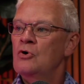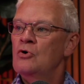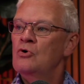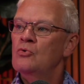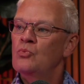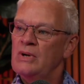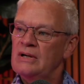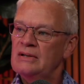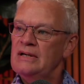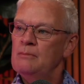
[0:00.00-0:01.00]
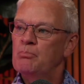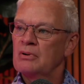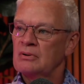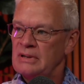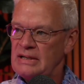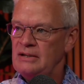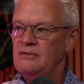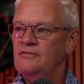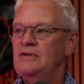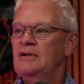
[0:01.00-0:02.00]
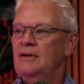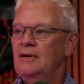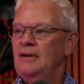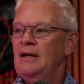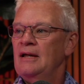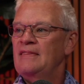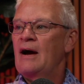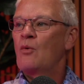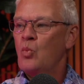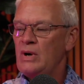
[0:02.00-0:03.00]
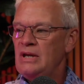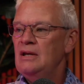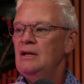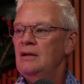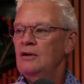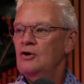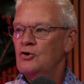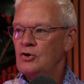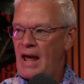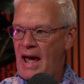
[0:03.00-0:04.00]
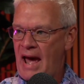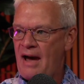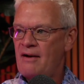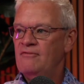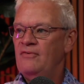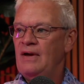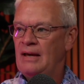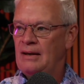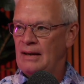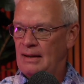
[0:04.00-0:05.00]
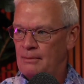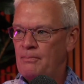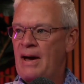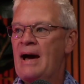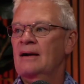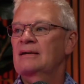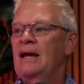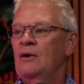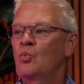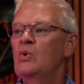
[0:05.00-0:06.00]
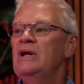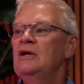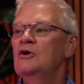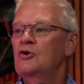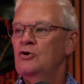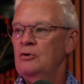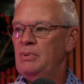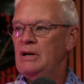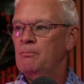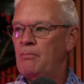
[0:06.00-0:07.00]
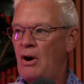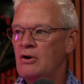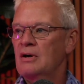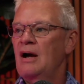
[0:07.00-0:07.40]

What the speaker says: who really believed that we could have an impact, and we could be a part